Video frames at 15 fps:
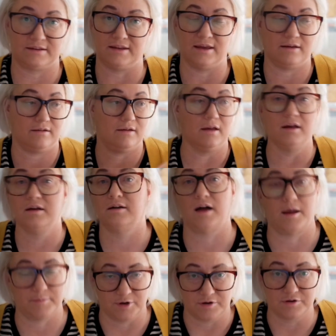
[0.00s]
Now,
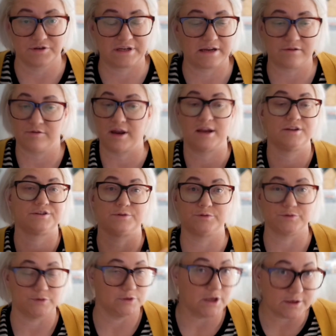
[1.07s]
I'm a content creator, so I
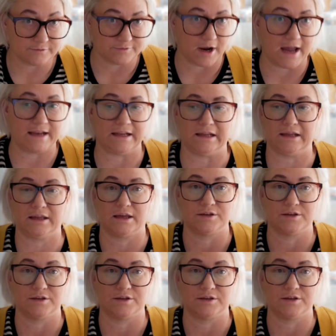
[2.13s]
do a lot of writing,